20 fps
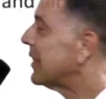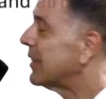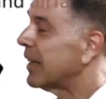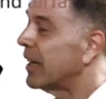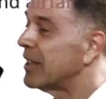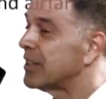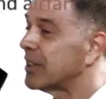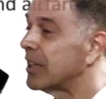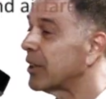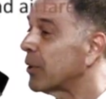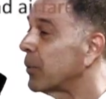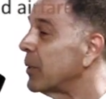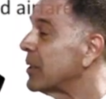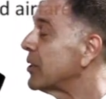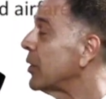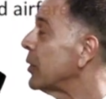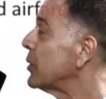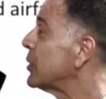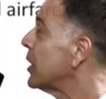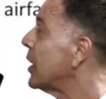I sent the
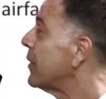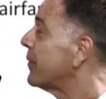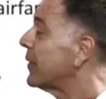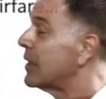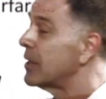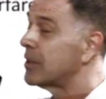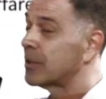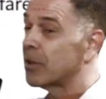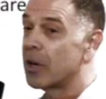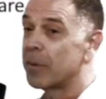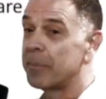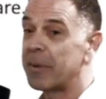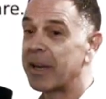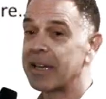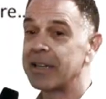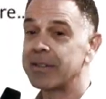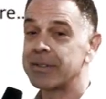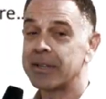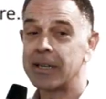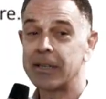results off and I started
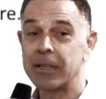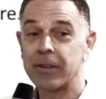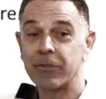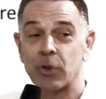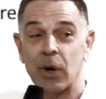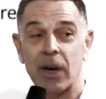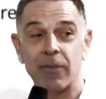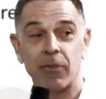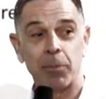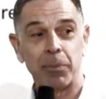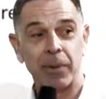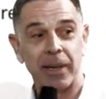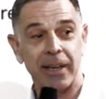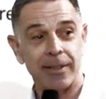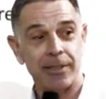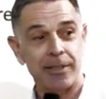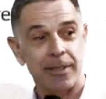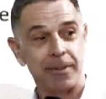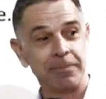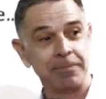making tentative travel
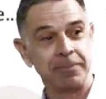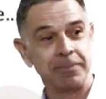plans.